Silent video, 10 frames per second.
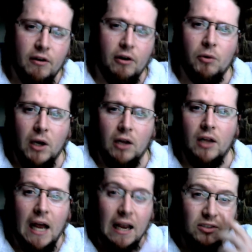very
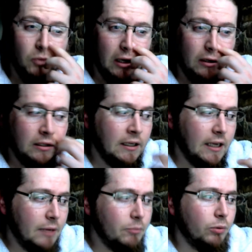well as well
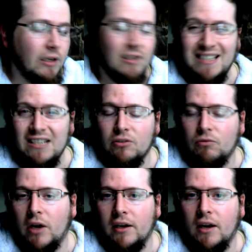in
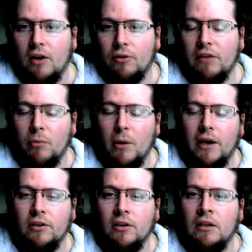pre-season right now, never
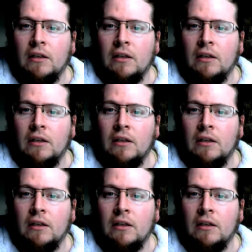mind.